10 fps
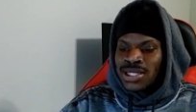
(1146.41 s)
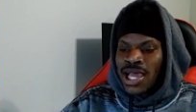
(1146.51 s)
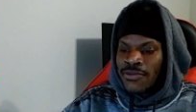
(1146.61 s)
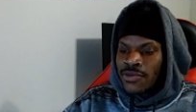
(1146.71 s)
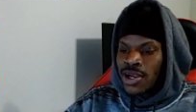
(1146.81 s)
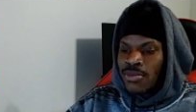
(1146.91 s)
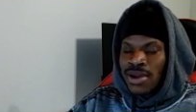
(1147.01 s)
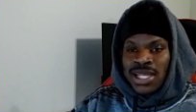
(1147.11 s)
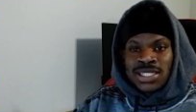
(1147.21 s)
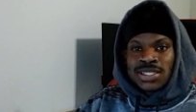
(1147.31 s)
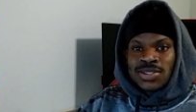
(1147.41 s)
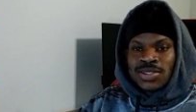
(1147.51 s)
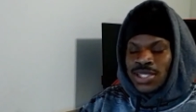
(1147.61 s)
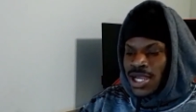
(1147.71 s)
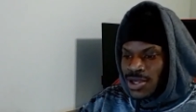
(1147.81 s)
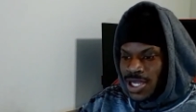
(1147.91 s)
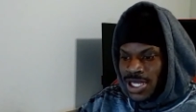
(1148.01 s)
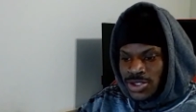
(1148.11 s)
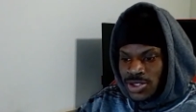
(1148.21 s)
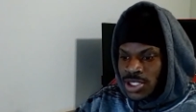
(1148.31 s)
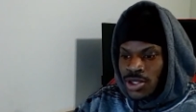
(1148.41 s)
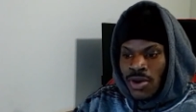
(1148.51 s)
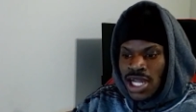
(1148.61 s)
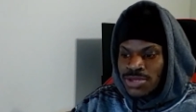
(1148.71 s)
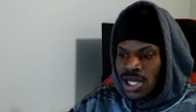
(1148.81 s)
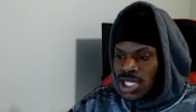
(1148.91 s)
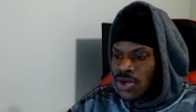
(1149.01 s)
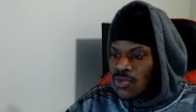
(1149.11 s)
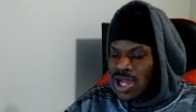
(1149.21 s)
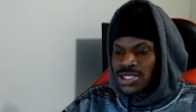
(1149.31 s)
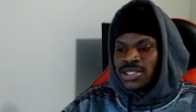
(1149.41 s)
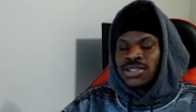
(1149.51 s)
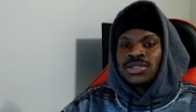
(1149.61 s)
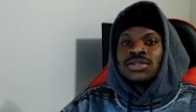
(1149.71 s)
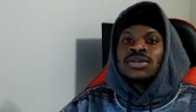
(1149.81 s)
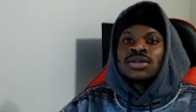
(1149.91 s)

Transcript: Like, for real, bro. This is, like, interesting to watch, bro. I love watching this.